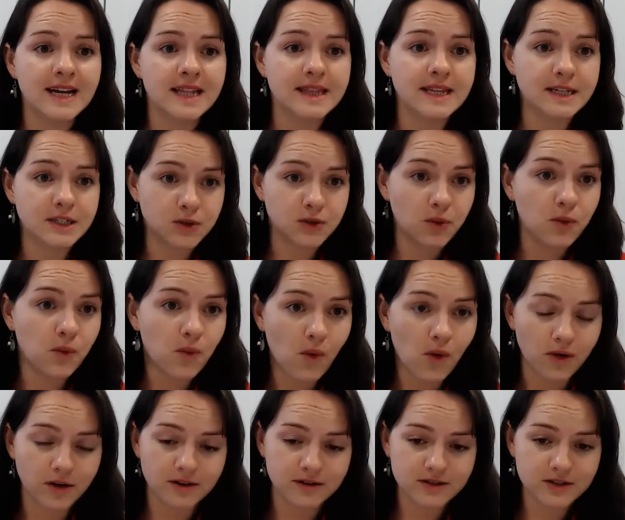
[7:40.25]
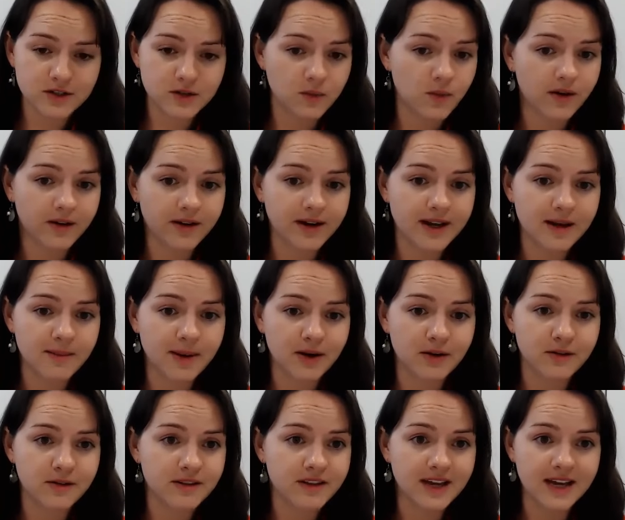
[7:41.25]
They don't want to worry
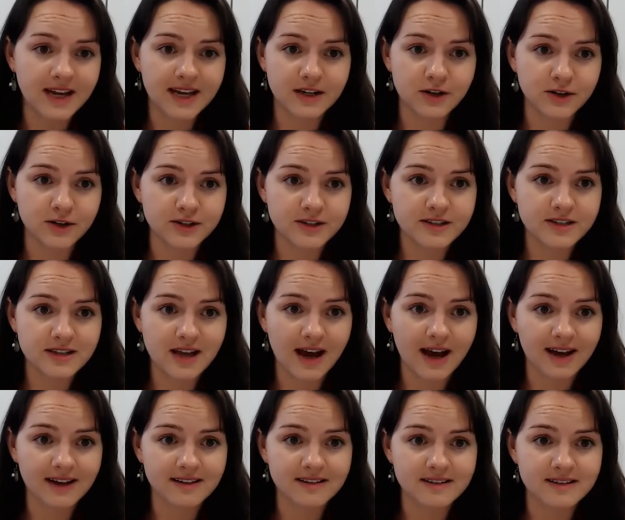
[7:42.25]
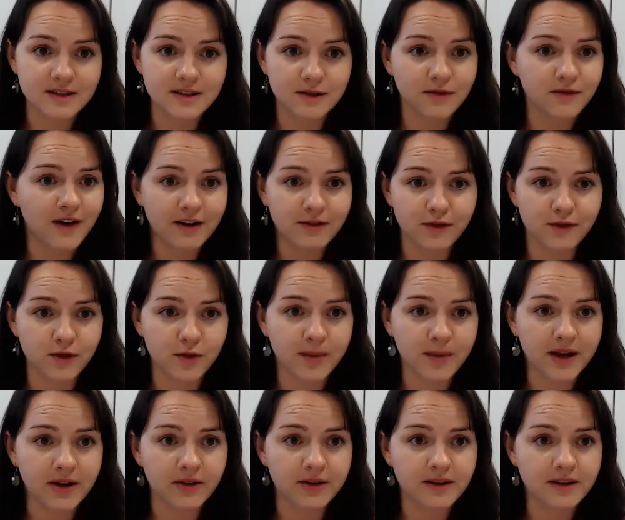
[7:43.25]
about the innards and the faff of
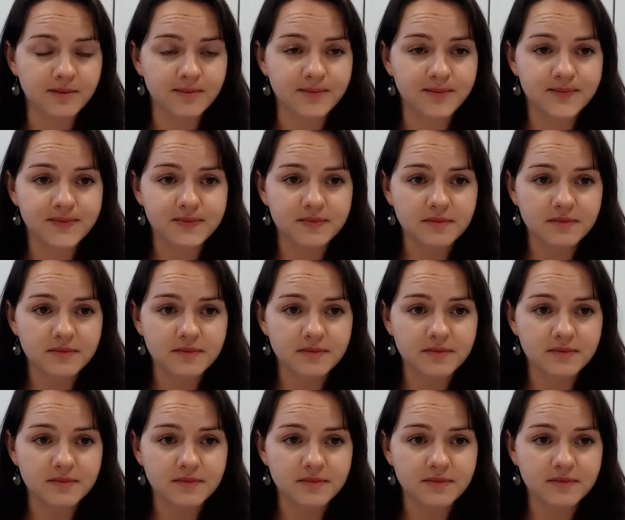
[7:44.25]
repairing them.